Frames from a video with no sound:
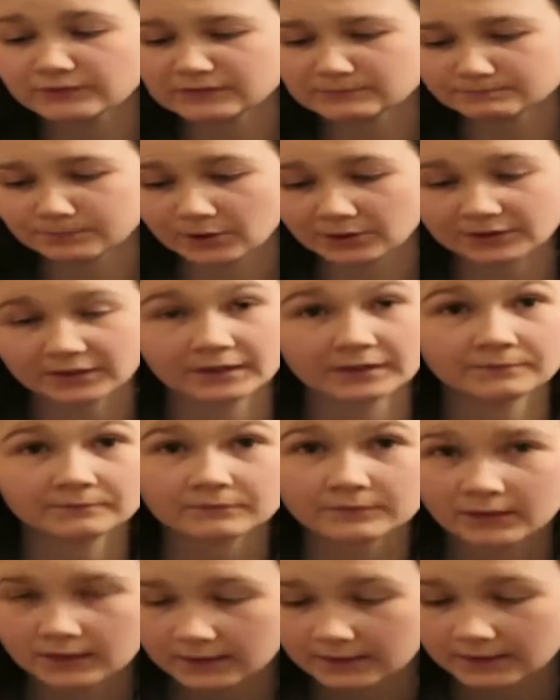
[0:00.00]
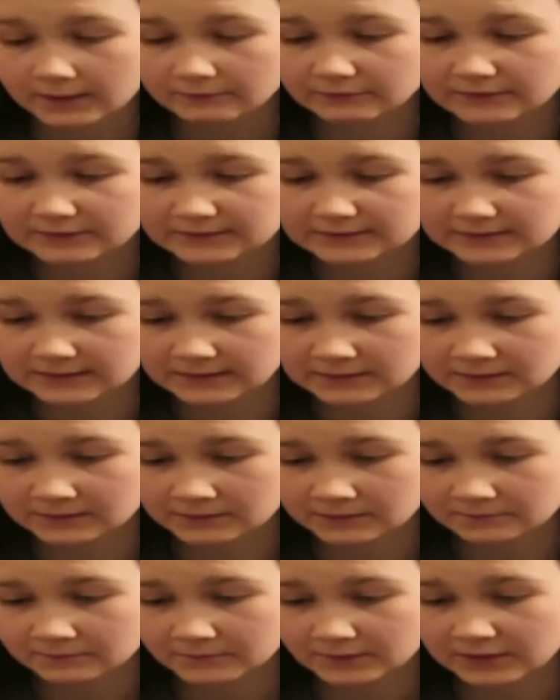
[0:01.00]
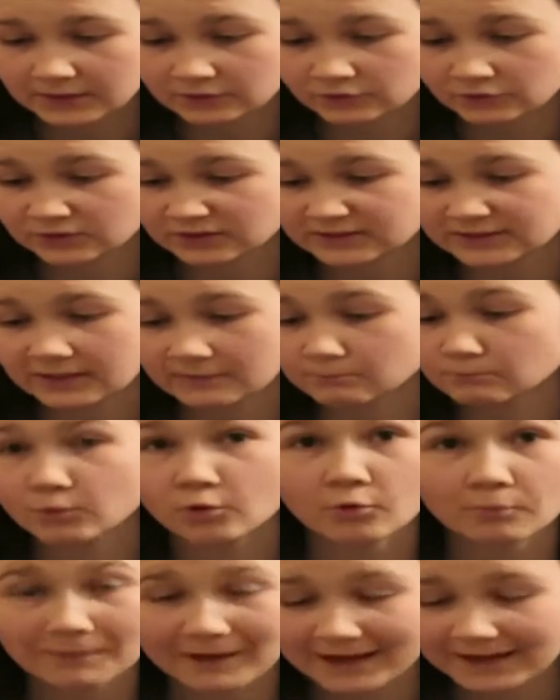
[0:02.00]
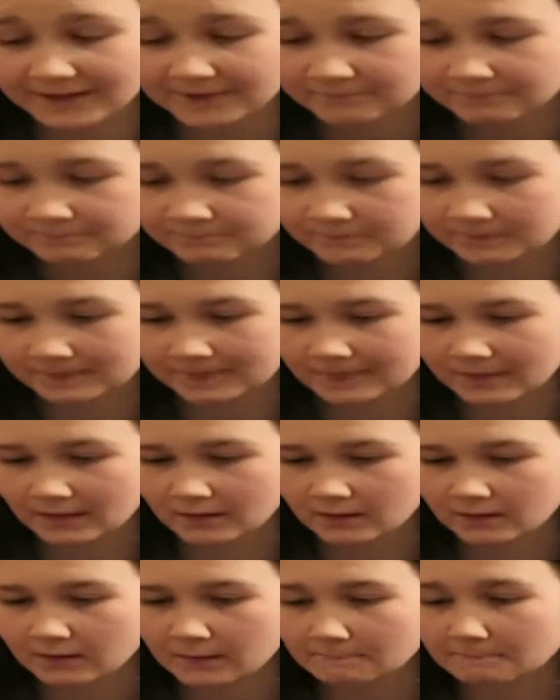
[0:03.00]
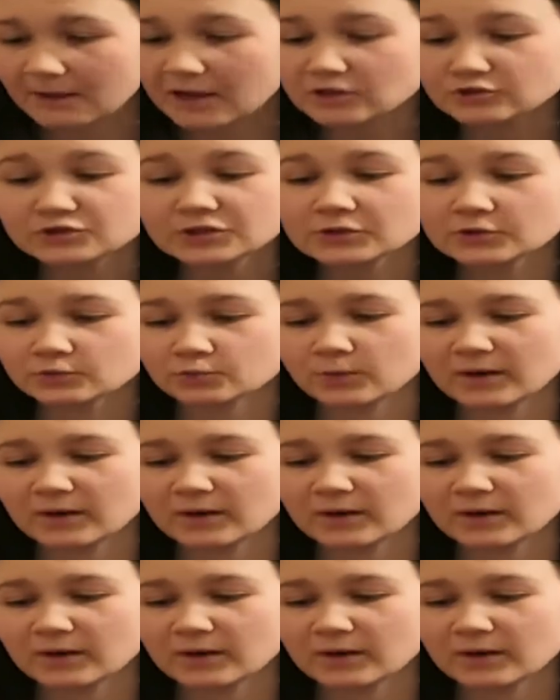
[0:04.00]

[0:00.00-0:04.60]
his body. If he did, it just sent more pain. Bellatrix